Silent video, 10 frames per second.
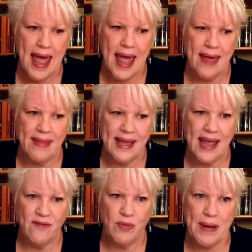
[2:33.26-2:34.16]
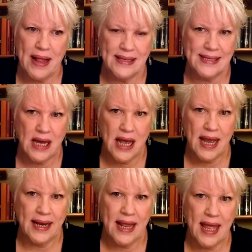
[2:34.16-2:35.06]
And they came from
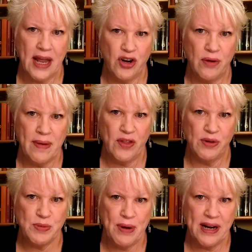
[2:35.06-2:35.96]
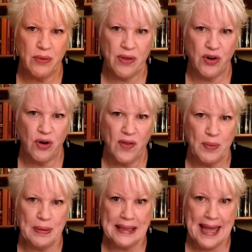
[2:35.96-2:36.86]
Palestine, and her mother was pregnant with her on
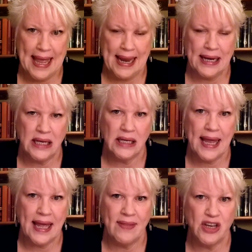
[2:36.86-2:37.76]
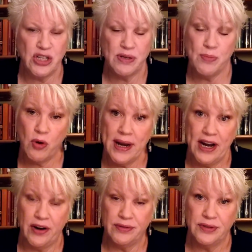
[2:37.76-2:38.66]
the plane, and then she was born
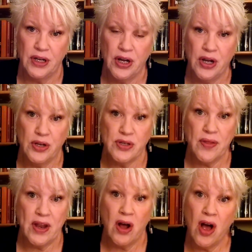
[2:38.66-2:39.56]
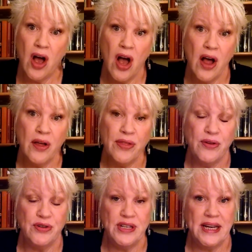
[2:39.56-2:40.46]
here. So then all
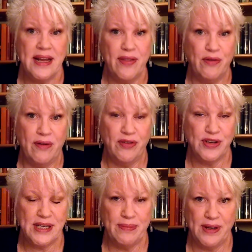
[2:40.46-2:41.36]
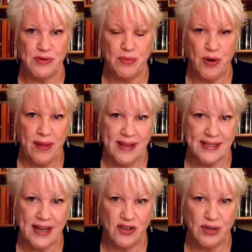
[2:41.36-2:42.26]
13 other of her siblings were born in
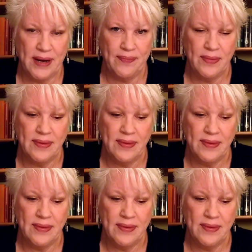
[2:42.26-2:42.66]
this country.